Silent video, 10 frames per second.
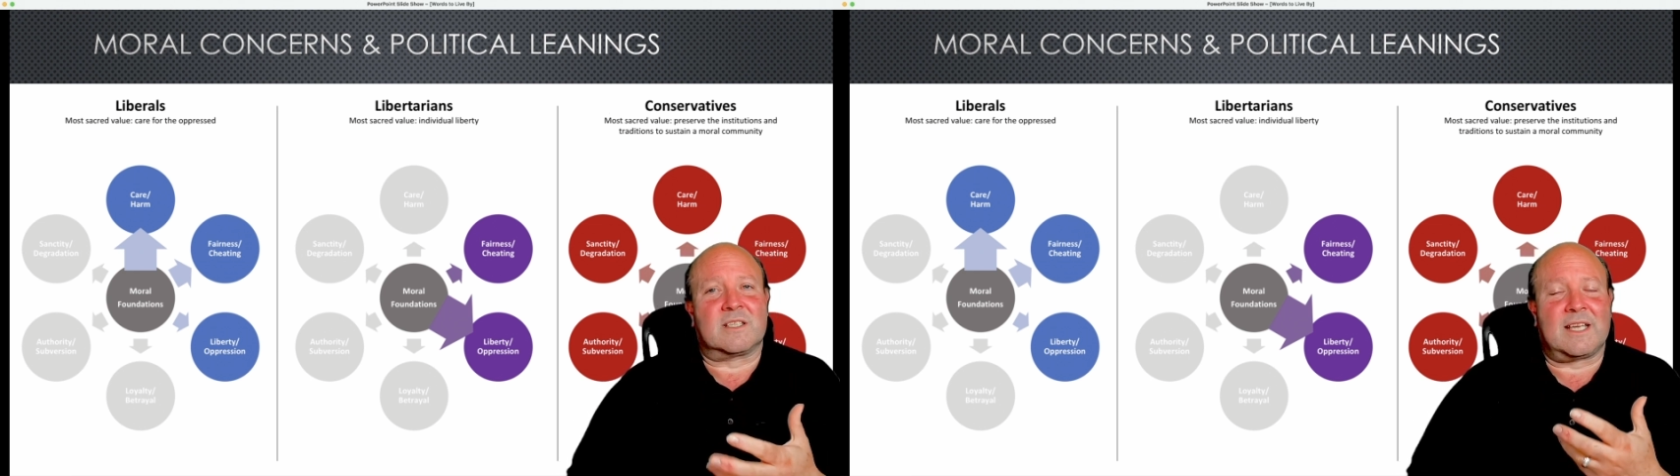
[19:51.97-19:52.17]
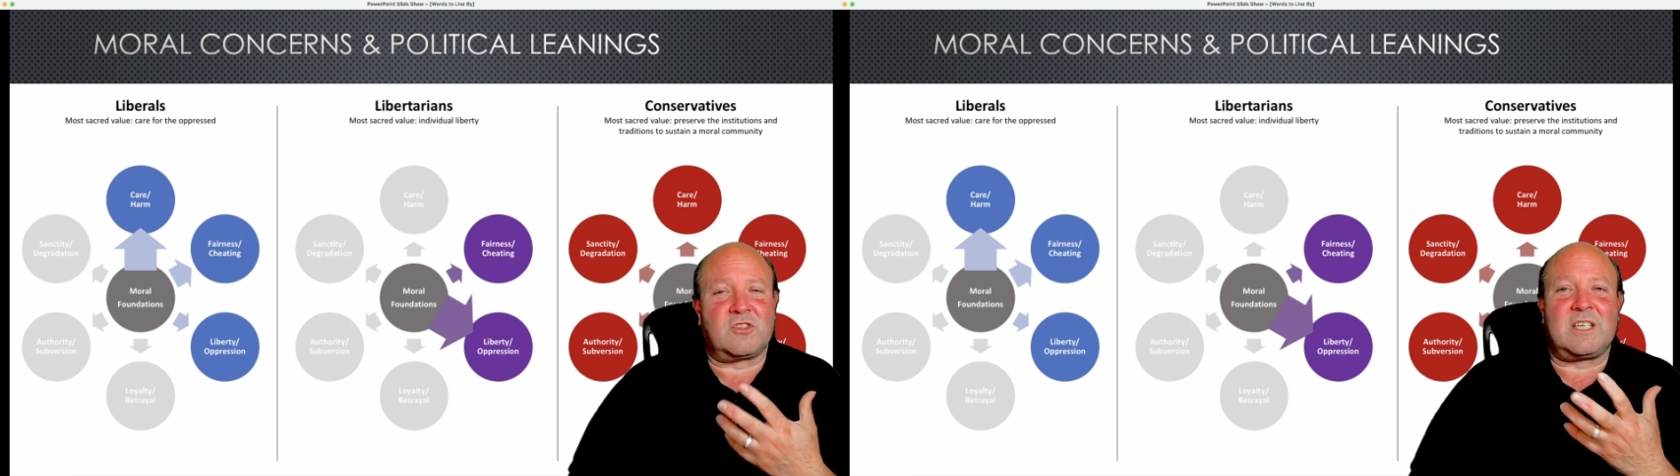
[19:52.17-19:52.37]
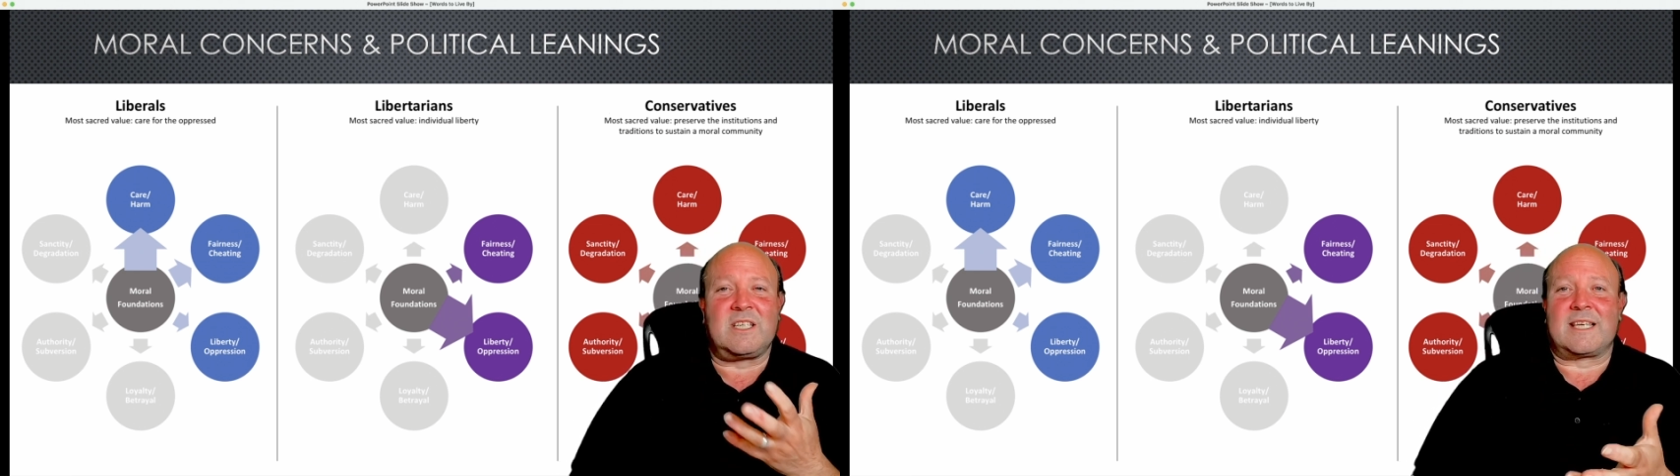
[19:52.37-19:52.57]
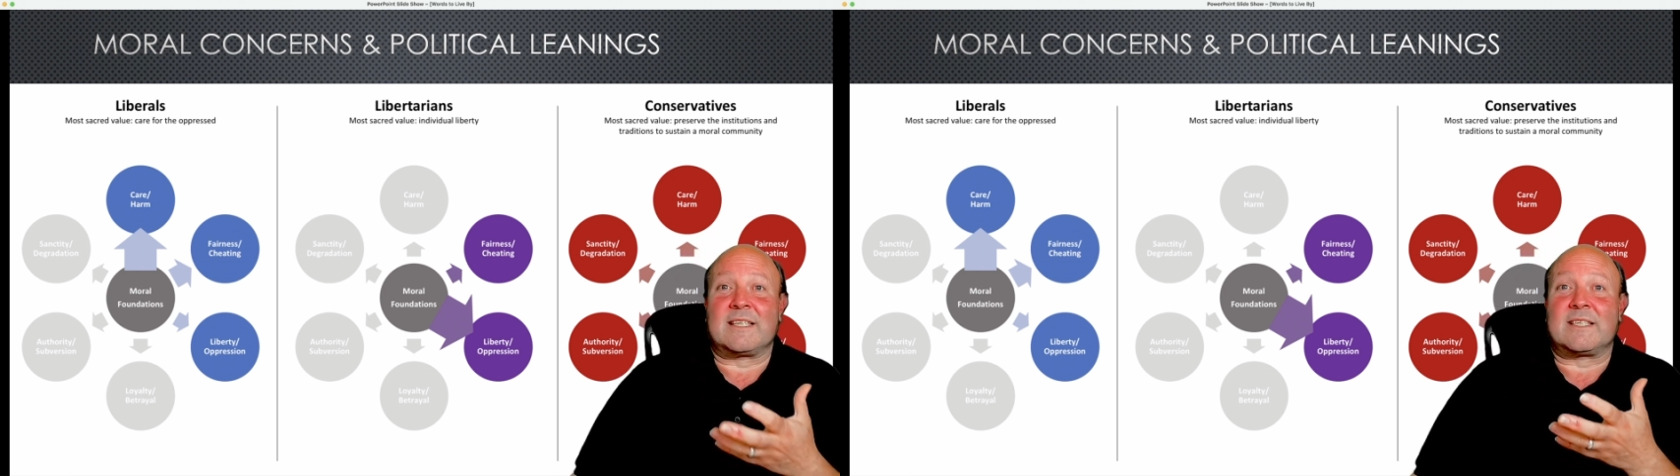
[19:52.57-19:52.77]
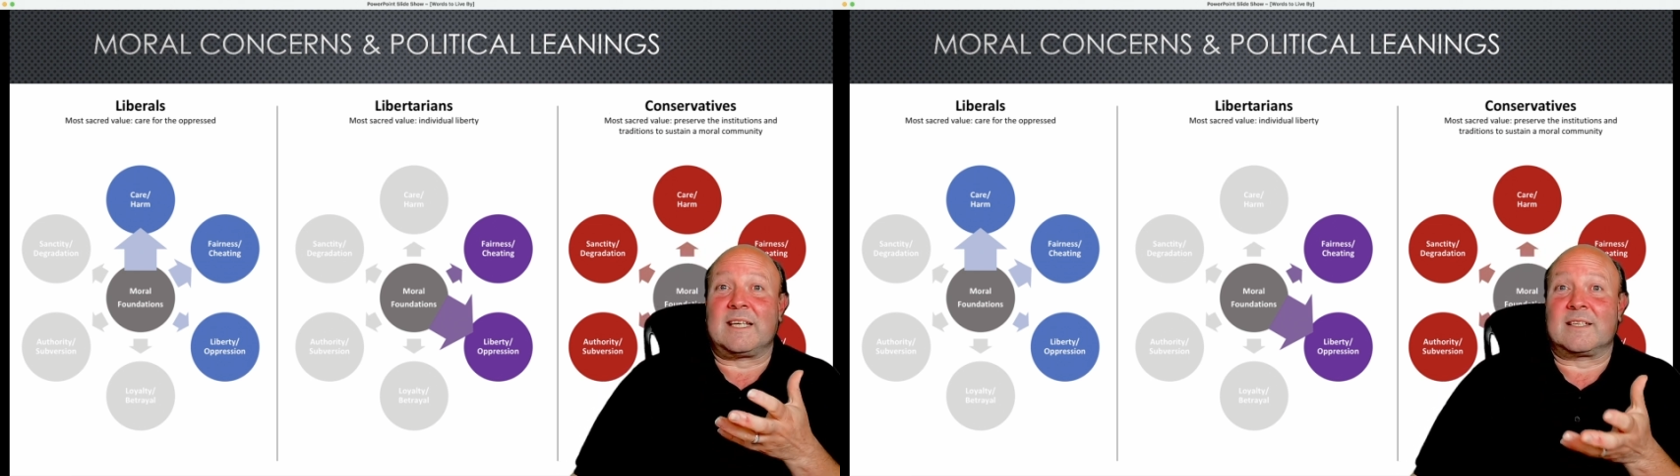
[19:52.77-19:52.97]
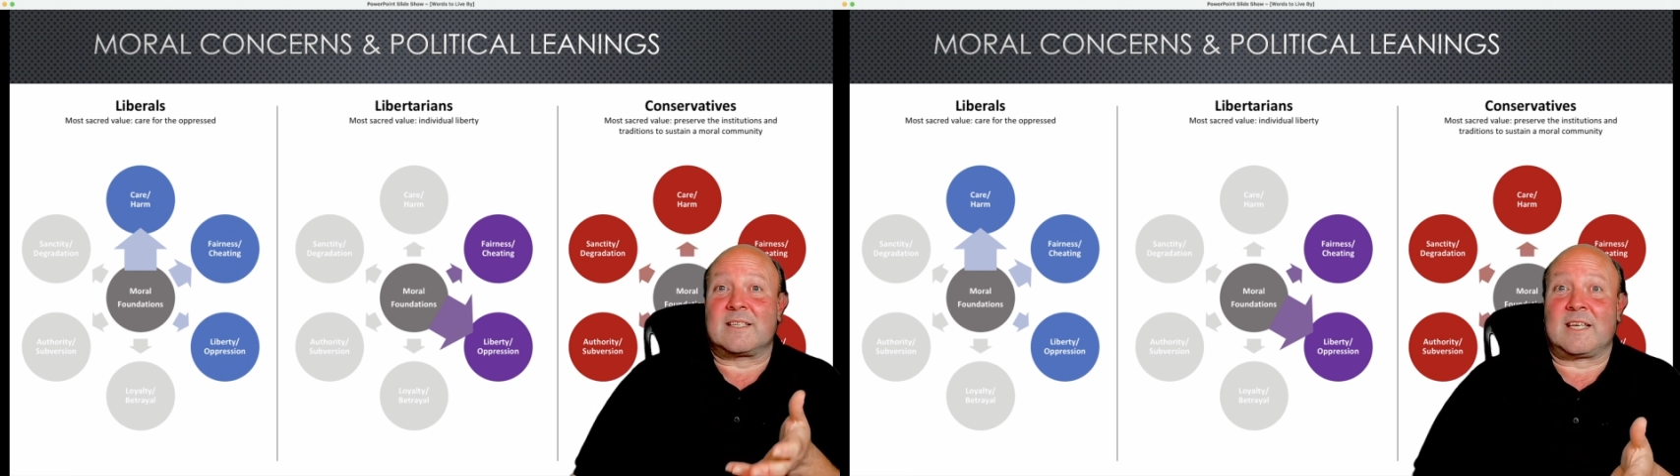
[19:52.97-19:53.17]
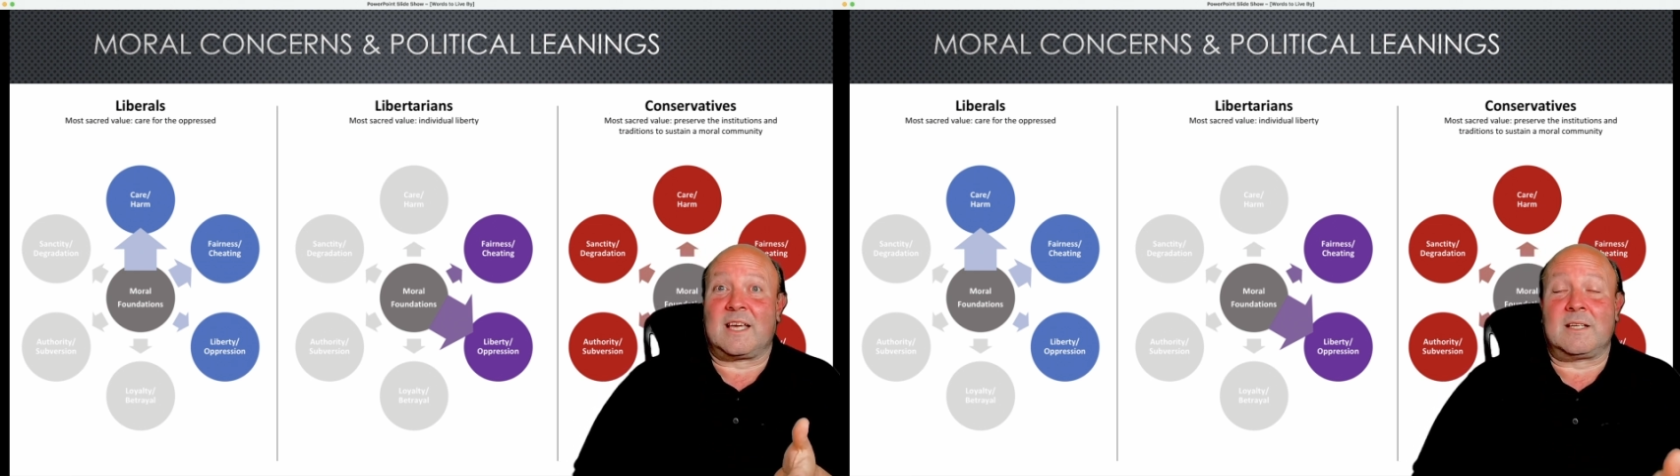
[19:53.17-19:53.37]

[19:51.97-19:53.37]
Now, Jesus has things to say.